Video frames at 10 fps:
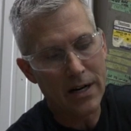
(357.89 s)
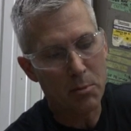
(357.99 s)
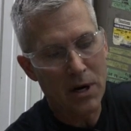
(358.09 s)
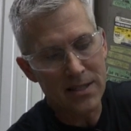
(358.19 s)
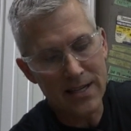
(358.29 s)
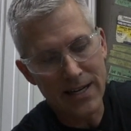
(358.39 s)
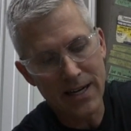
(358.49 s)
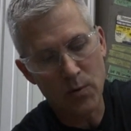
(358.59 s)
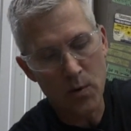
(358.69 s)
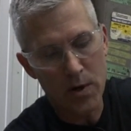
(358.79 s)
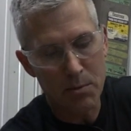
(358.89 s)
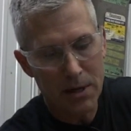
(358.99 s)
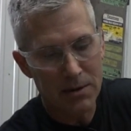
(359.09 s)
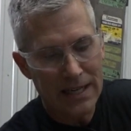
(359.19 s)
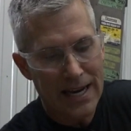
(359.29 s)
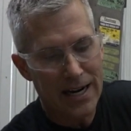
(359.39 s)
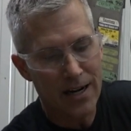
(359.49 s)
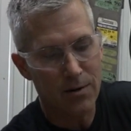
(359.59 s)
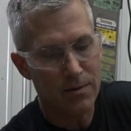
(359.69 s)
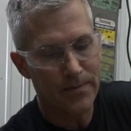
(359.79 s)
to press that in, we wouldn't be able to get it
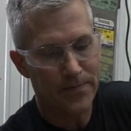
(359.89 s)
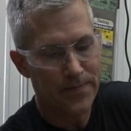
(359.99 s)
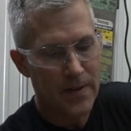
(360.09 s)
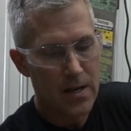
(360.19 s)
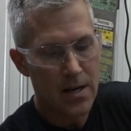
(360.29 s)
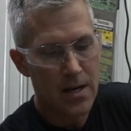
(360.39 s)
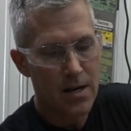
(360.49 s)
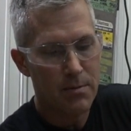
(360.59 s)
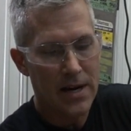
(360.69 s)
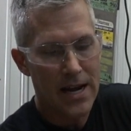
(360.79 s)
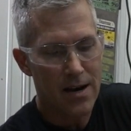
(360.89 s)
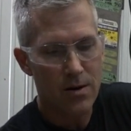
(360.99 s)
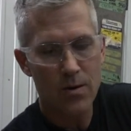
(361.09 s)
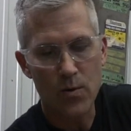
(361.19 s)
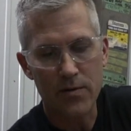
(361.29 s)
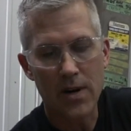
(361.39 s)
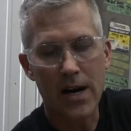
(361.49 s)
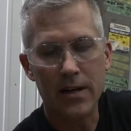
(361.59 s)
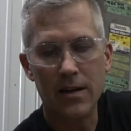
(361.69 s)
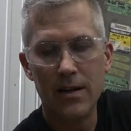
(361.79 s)
out. But now we've got
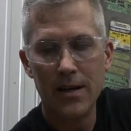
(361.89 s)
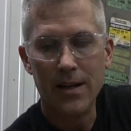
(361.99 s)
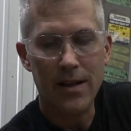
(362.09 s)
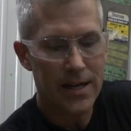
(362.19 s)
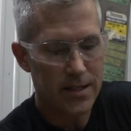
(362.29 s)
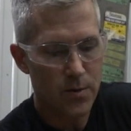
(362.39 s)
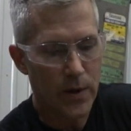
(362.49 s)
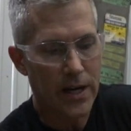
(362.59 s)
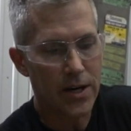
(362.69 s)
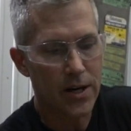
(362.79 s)
this we can